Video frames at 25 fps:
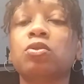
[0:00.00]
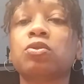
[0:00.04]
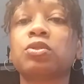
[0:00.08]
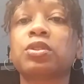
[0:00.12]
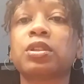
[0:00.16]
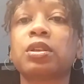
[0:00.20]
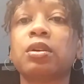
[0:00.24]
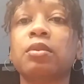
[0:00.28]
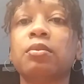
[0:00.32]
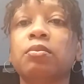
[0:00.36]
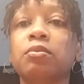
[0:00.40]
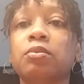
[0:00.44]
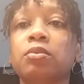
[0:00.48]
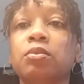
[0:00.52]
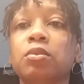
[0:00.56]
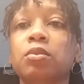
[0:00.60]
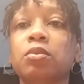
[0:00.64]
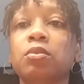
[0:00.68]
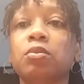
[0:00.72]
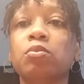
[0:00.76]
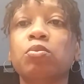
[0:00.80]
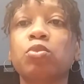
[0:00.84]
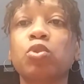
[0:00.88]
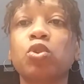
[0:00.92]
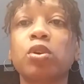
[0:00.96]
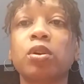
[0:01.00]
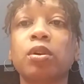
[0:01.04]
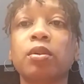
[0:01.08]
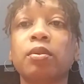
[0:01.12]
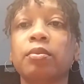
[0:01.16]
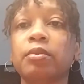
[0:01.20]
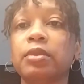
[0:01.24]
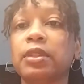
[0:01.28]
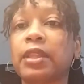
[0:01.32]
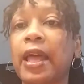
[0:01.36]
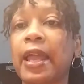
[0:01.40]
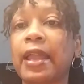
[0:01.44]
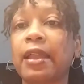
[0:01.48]
some more
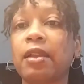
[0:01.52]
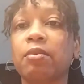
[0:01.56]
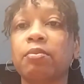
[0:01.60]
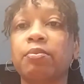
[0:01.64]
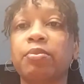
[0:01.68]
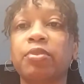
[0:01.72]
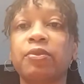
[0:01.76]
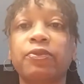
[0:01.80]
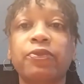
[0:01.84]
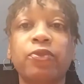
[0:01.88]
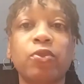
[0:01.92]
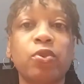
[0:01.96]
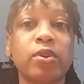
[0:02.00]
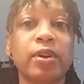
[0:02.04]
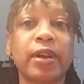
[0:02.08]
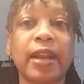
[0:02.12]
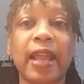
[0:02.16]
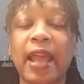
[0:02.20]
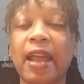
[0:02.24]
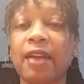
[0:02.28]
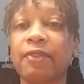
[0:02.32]
like before and